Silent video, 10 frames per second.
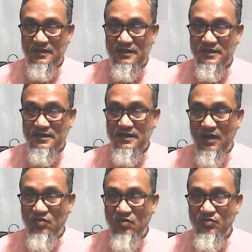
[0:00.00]
It's a
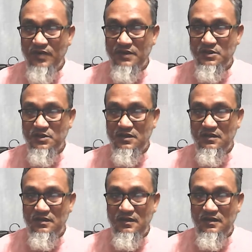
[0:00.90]
noun phrase.
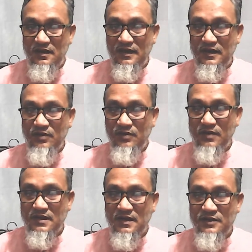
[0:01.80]

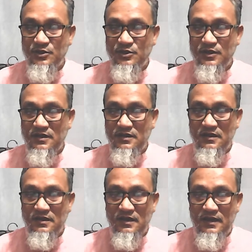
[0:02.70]
Headword country.
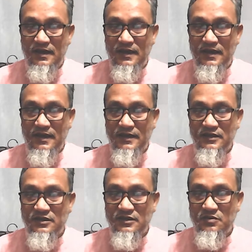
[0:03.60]
A
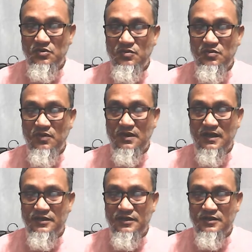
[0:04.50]
is used for
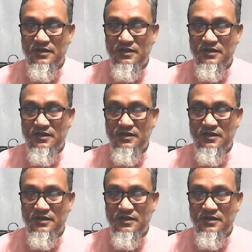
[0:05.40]
country,